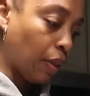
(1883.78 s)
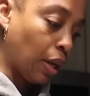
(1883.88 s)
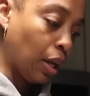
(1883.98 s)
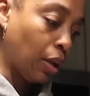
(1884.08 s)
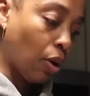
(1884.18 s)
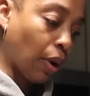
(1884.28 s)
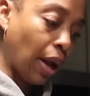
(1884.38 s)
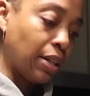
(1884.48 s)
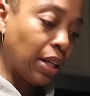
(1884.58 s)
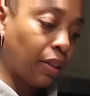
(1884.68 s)
then, okay,
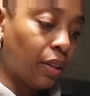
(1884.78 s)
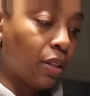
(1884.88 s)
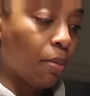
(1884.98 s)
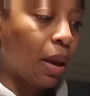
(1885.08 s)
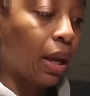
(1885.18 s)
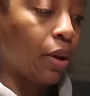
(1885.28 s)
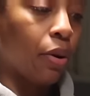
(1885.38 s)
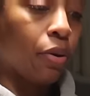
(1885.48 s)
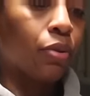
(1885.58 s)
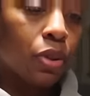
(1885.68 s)
I did get the
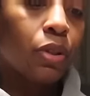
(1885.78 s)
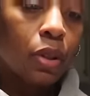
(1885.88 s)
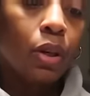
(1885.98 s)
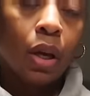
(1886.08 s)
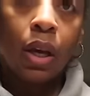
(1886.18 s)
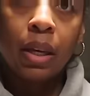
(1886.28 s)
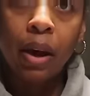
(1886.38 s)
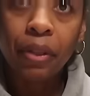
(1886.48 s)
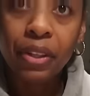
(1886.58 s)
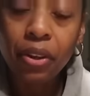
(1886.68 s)
tomatoes.
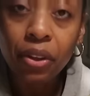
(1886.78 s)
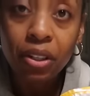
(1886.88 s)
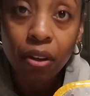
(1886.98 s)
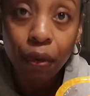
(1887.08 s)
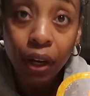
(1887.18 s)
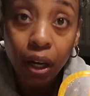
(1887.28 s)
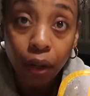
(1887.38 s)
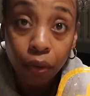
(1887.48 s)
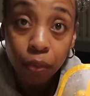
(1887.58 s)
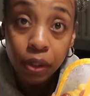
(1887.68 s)
Y'all, these are the different
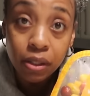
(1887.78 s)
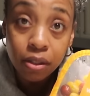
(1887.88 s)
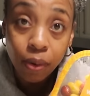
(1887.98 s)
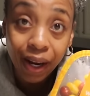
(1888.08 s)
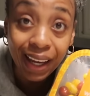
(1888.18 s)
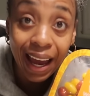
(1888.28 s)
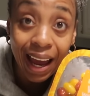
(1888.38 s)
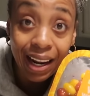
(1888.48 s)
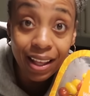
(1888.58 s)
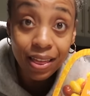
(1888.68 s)
color ones, so I
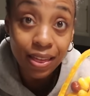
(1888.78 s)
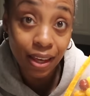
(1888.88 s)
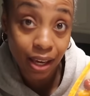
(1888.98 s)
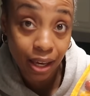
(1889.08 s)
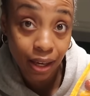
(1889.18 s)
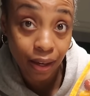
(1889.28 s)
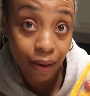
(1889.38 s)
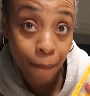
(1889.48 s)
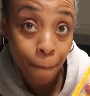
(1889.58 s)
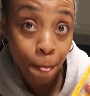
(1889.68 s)
kind of
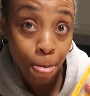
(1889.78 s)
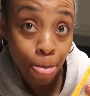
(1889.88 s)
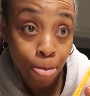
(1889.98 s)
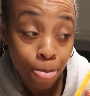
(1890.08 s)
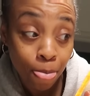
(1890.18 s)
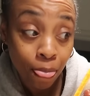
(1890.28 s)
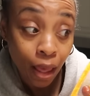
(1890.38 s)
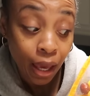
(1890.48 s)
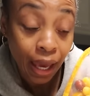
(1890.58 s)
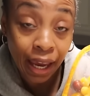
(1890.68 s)
think
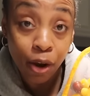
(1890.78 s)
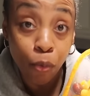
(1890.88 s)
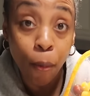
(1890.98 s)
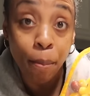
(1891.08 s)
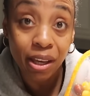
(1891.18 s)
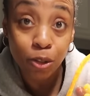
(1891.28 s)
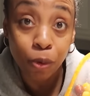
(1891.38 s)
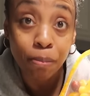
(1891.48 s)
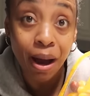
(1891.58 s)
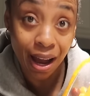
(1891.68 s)
Anne won't mess
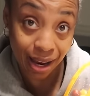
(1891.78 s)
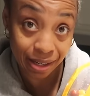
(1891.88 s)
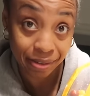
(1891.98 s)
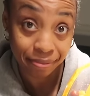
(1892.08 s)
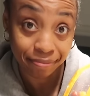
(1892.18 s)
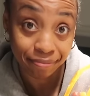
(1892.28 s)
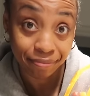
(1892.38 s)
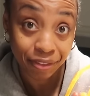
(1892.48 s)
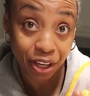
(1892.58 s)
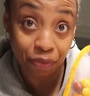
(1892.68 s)
with mine
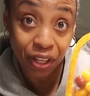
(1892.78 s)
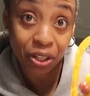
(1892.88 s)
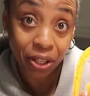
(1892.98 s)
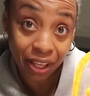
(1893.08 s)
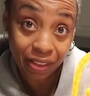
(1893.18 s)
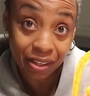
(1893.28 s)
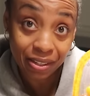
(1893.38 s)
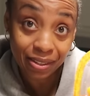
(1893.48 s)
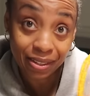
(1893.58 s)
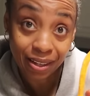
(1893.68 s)
if they look like
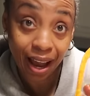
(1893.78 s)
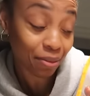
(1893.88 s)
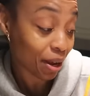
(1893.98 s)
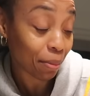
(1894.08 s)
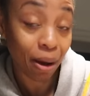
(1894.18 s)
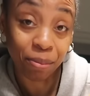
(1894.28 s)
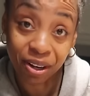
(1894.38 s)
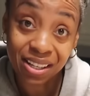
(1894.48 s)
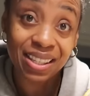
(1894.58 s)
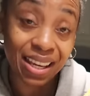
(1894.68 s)
this. I, I'm, I'm
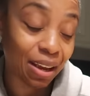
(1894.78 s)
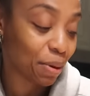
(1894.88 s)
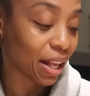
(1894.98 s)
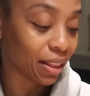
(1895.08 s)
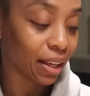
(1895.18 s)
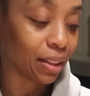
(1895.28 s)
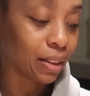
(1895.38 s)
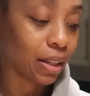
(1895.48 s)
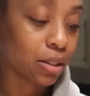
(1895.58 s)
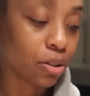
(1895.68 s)
gonna see, but I think that
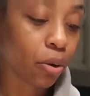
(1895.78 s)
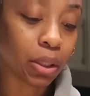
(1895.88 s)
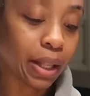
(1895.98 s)
these don't look